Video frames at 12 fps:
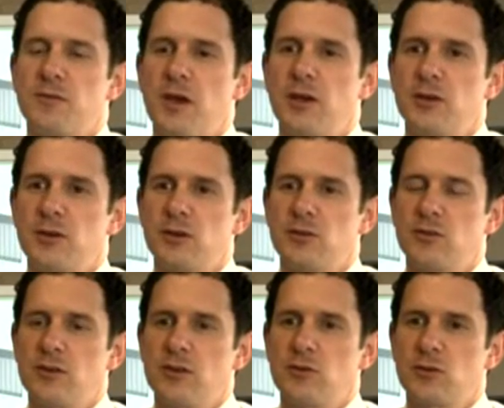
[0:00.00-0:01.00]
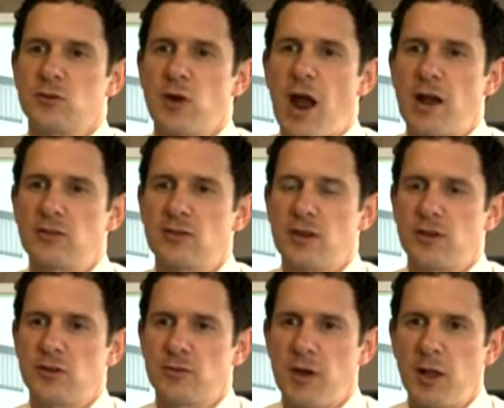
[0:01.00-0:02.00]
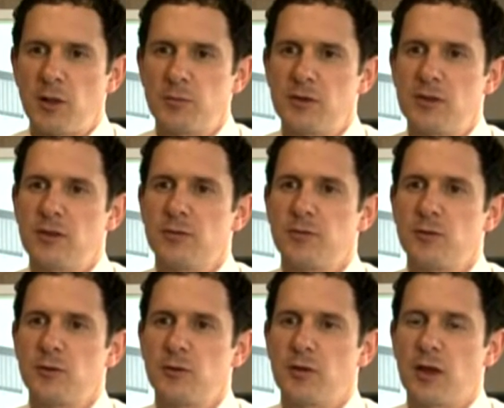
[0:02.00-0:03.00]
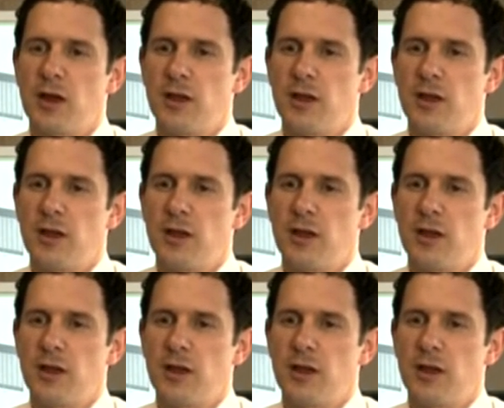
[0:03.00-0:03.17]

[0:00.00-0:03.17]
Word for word: failures, these cracks that developed in the full,